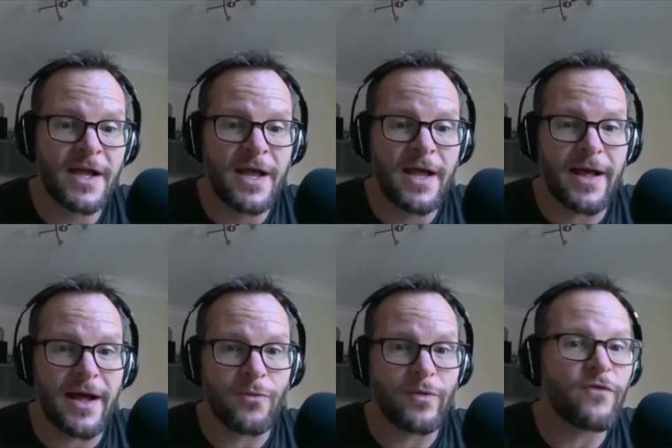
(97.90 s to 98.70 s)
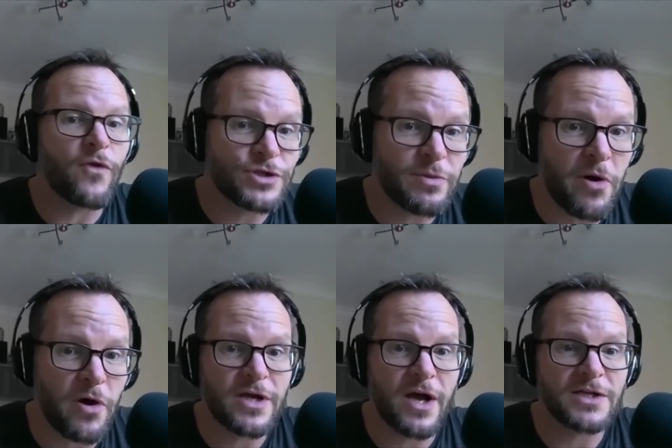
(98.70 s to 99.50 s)
We've launched a
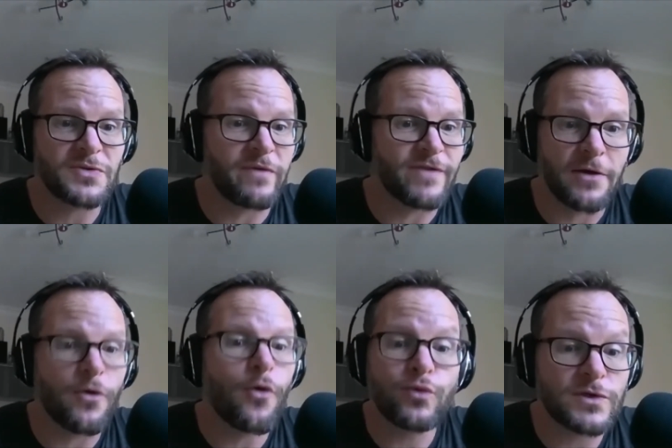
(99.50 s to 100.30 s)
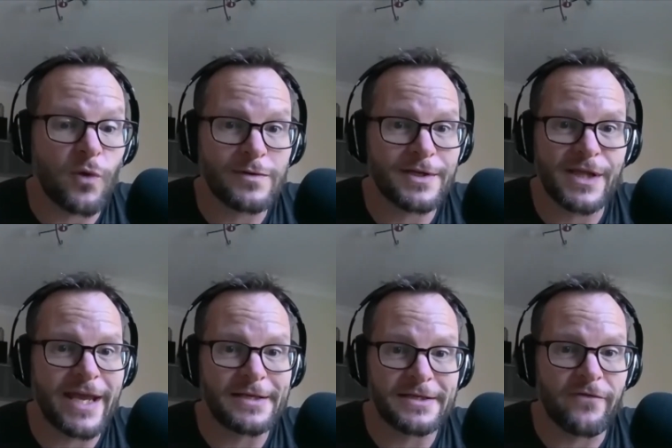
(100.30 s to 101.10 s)
podcast. We've done all sorts of
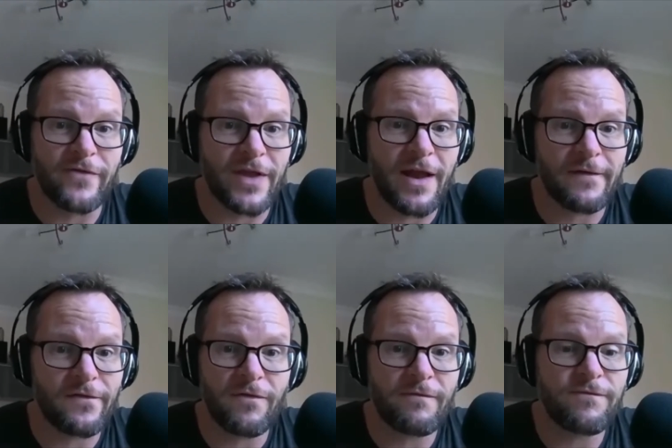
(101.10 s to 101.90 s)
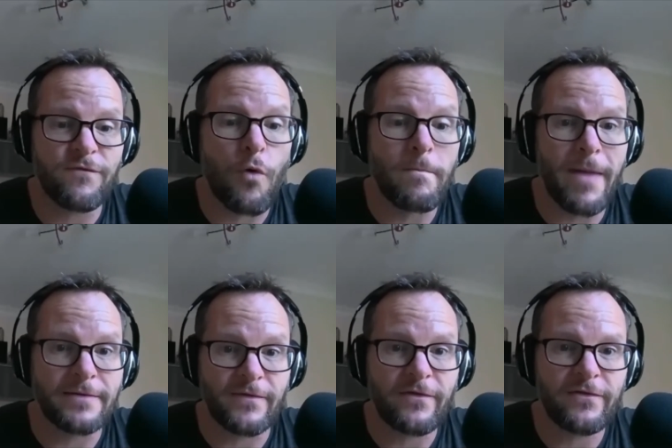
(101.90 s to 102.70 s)
things over the last 4
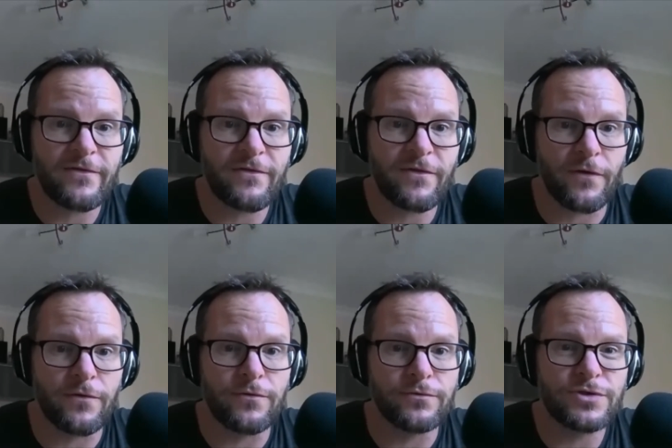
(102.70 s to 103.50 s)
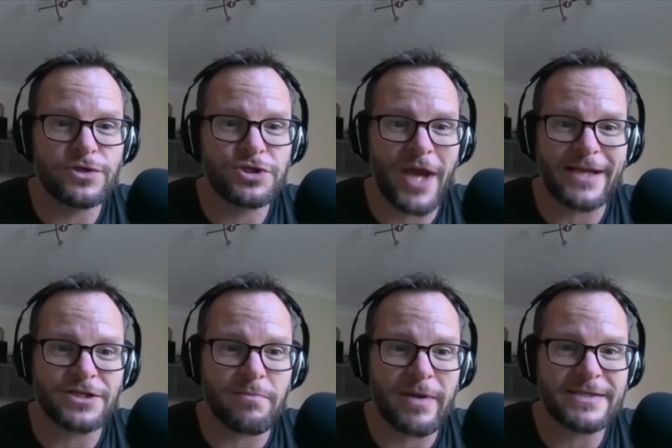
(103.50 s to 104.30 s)
months to change
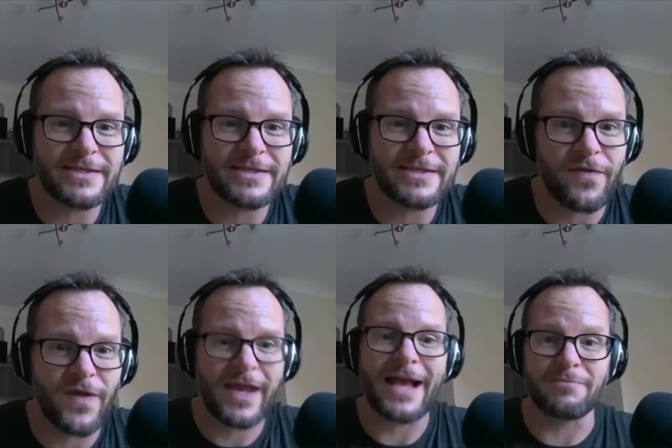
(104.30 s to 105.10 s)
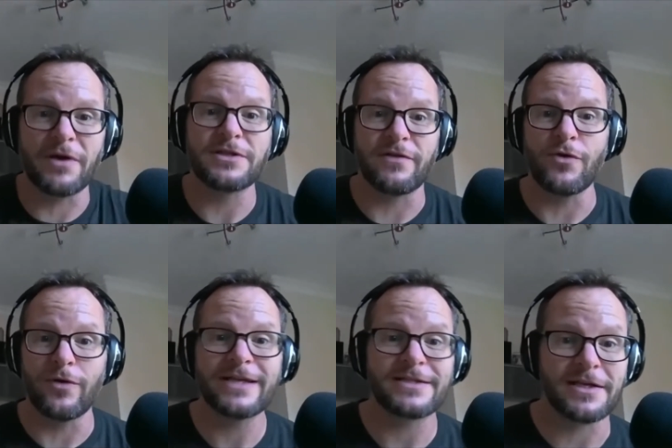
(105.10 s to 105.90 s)
the business. And I think as most of your
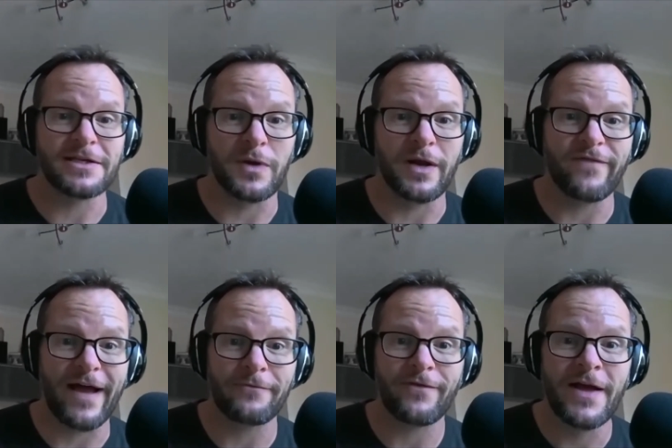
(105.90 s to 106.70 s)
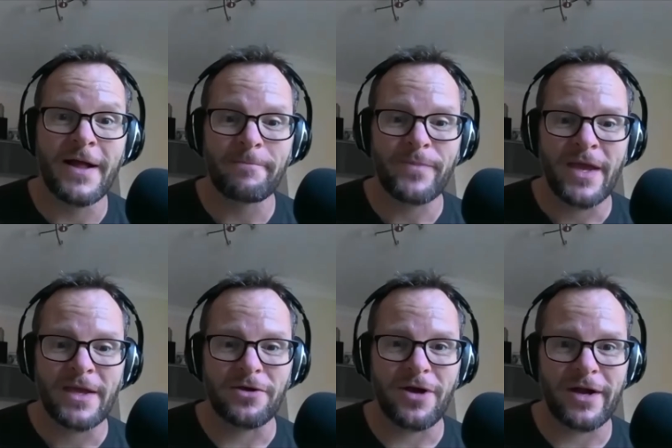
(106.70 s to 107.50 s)
listeners will have found,
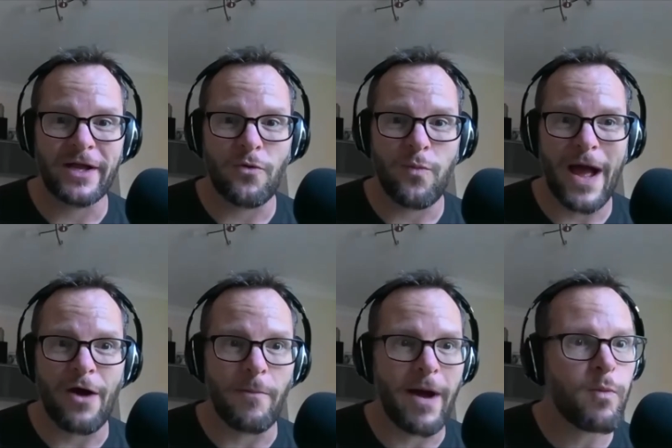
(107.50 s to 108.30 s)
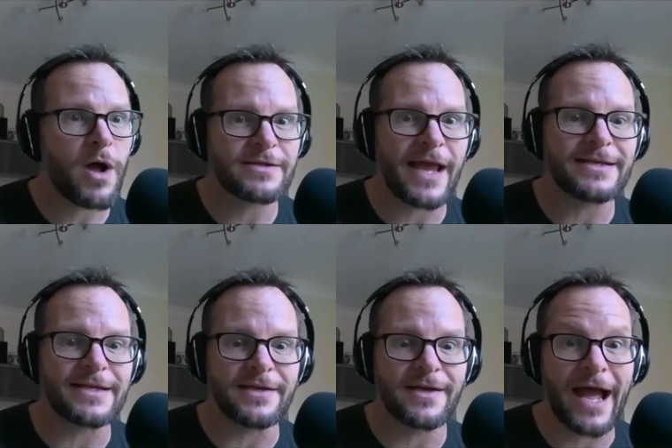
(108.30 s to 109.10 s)
you kind of go, wow, my world
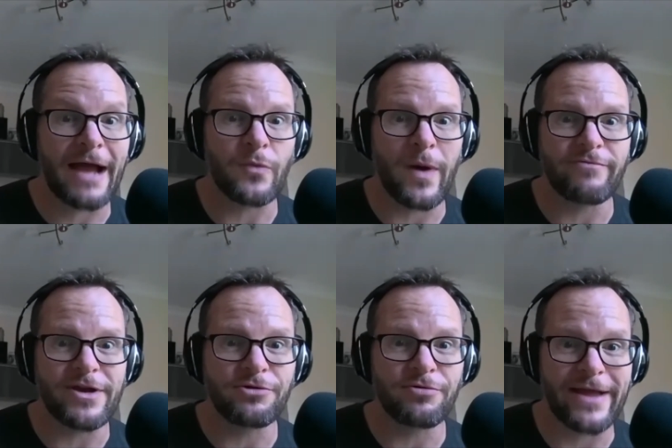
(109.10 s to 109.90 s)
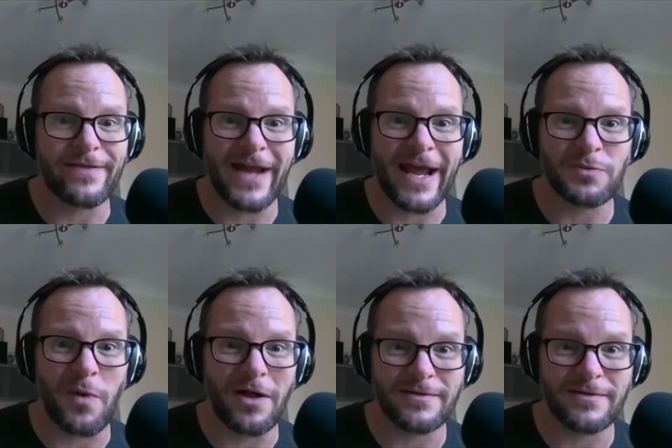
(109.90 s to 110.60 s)
ended. How do I recreate the next world?